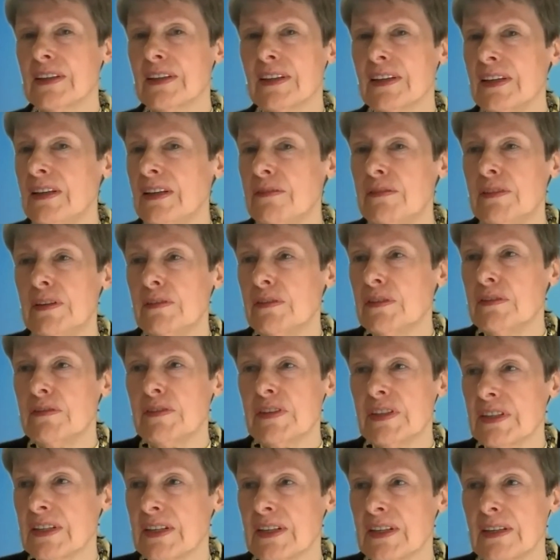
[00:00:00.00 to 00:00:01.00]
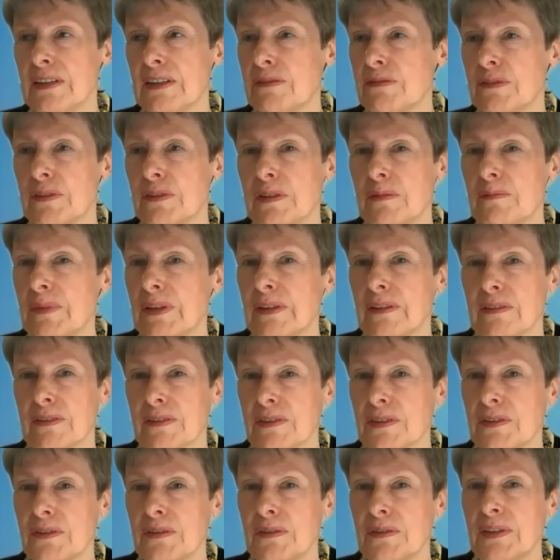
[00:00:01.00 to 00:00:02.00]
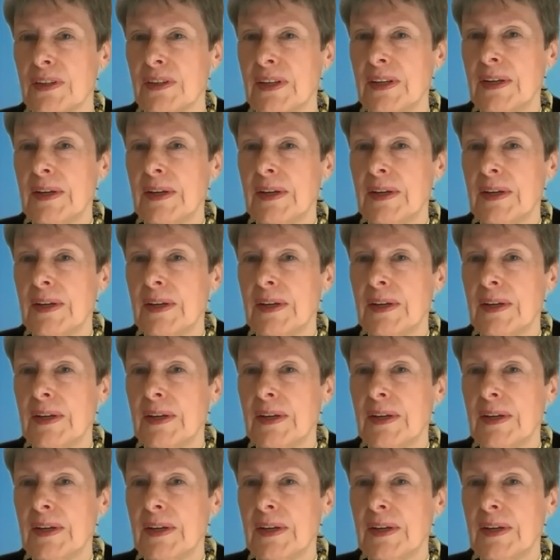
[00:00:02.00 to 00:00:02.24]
even if you're visiting it for a month or two.